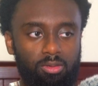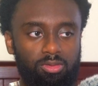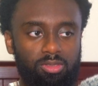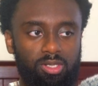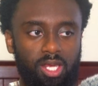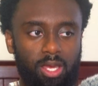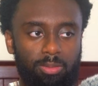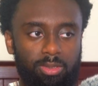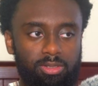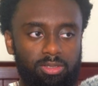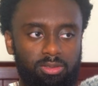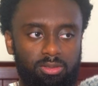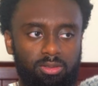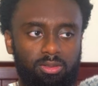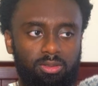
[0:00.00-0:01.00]
snap,
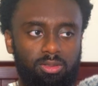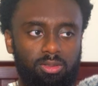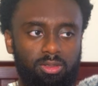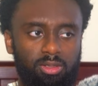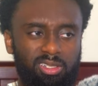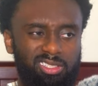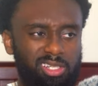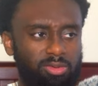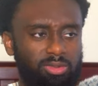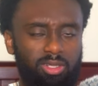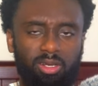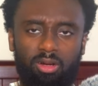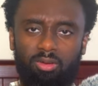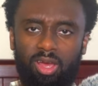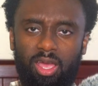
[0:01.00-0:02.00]
is everything
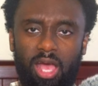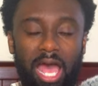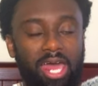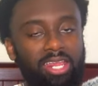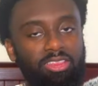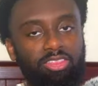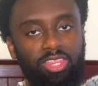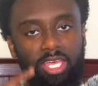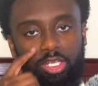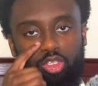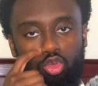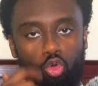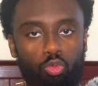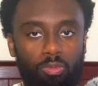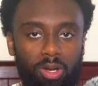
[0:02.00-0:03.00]
all right? I didn't think
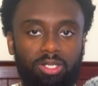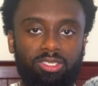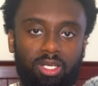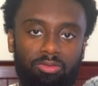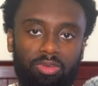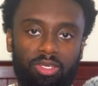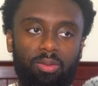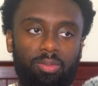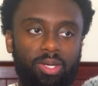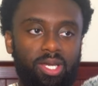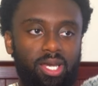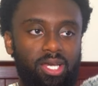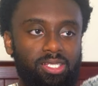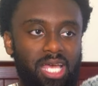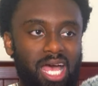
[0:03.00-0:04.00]
too much of it
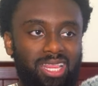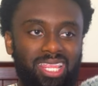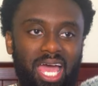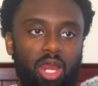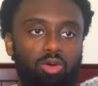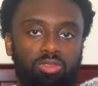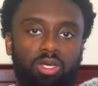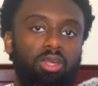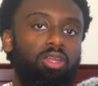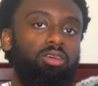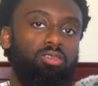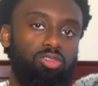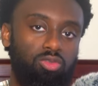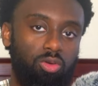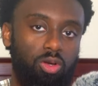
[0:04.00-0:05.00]
because I thought it was under
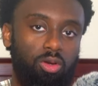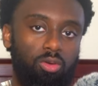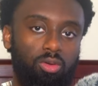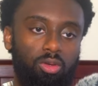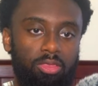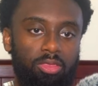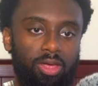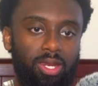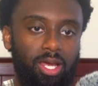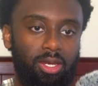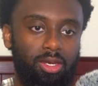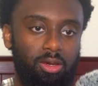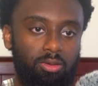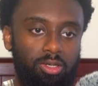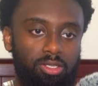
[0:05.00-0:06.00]
control. Then I
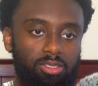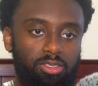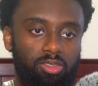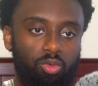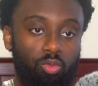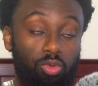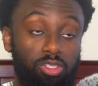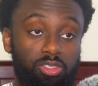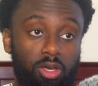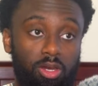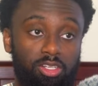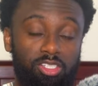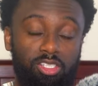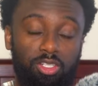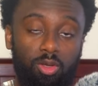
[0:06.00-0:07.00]
noticed we
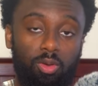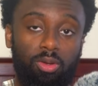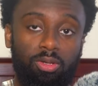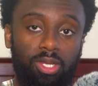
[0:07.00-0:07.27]
started slowing